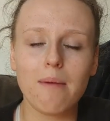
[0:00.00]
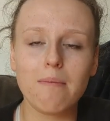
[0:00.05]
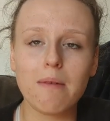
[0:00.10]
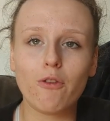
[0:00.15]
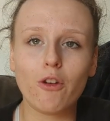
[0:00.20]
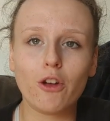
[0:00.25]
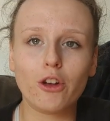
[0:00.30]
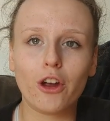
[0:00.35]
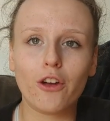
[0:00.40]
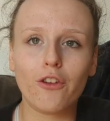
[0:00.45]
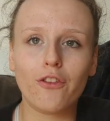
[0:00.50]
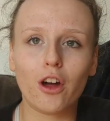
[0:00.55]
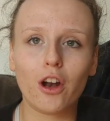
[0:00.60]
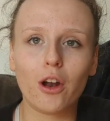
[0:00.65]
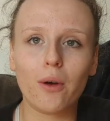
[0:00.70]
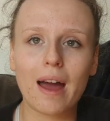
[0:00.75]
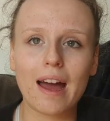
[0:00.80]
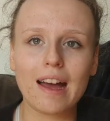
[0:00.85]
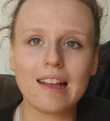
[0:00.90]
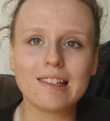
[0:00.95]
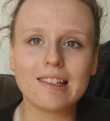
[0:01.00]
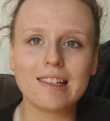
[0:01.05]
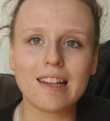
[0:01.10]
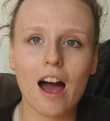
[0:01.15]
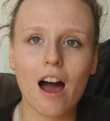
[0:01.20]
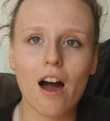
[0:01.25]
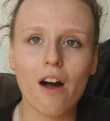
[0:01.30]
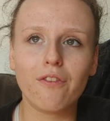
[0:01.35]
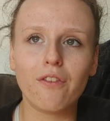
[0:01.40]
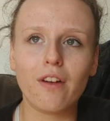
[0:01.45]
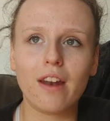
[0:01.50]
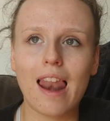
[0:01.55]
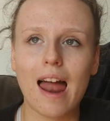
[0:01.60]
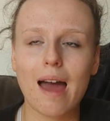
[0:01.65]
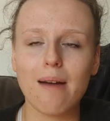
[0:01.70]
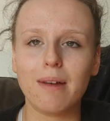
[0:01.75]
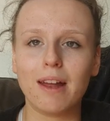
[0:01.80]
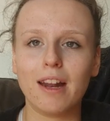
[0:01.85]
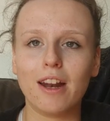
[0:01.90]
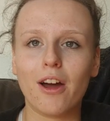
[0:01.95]
If you do follow it and stuff,
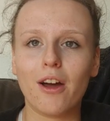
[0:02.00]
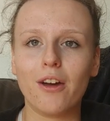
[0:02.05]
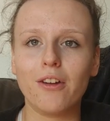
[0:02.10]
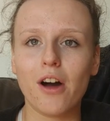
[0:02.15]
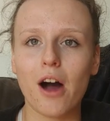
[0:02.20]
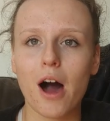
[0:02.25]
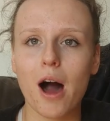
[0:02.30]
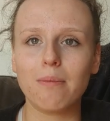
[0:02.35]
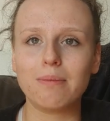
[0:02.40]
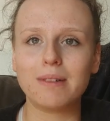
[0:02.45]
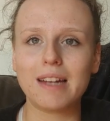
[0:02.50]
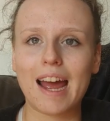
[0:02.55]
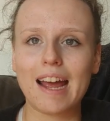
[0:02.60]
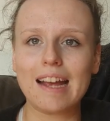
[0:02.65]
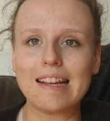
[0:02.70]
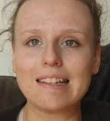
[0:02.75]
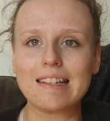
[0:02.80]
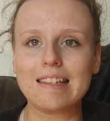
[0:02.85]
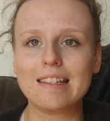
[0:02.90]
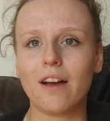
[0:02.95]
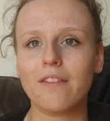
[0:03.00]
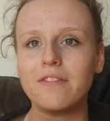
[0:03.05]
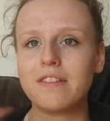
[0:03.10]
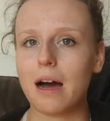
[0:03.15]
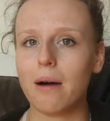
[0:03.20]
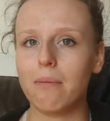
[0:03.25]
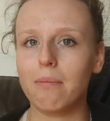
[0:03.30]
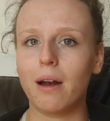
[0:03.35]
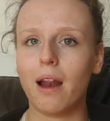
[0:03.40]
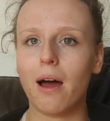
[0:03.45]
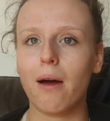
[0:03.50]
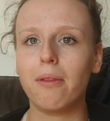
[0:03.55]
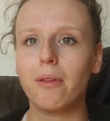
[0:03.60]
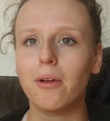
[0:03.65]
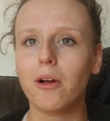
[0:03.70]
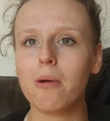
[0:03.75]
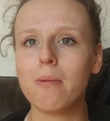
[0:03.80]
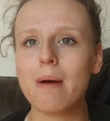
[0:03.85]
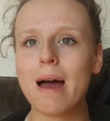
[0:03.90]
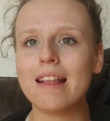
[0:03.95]
let me know your updates and stuff down below in
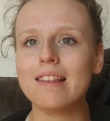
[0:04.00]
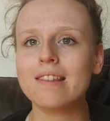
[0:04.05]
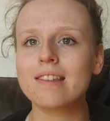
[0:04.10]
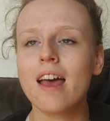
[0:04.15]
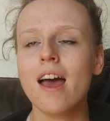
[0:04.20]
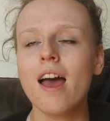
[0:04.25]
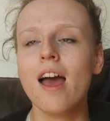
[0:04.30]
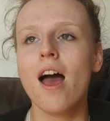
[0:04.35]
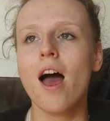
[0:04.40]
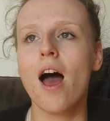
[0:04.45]
the comments.